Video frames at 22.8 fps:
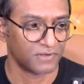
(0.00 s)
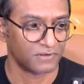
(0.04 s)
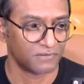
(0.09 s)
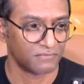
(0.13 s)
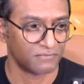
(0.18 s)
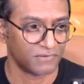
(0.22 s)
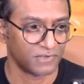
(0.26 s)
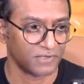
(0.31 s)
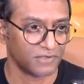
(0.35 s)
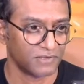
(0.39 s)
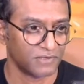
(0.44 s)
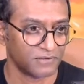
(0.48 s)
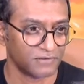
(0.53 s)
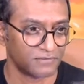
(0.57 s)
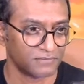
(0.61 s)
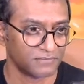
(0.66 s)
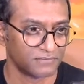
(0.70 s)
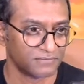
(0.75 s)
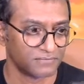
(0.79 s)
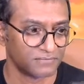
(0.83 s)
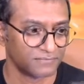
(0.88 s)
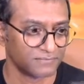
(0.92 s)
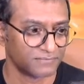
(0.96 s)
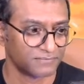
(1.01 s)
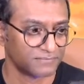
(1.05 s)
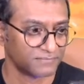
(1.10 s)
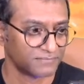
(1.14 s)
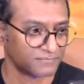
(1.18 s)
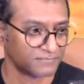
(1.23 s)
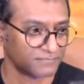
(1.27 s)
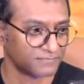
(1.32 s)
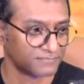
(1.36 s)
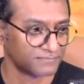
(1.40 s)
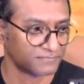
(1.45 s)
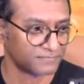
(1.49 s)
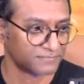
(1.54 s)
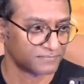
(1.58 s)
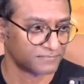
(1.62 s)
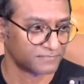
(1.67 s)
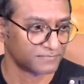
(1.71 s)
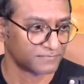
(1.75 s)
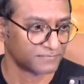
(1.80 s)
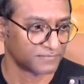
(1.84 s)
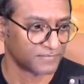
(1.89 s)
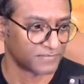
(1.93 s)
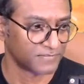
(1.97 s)
what do you know?
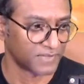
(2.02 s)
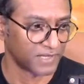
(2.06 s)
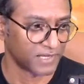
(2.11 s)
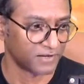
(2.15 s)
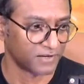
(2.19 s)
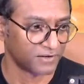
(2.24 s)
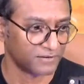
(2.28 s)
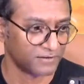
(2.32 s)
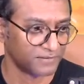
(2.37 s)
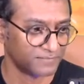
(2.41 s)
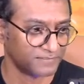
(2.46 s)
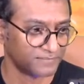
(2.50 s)
Hang on.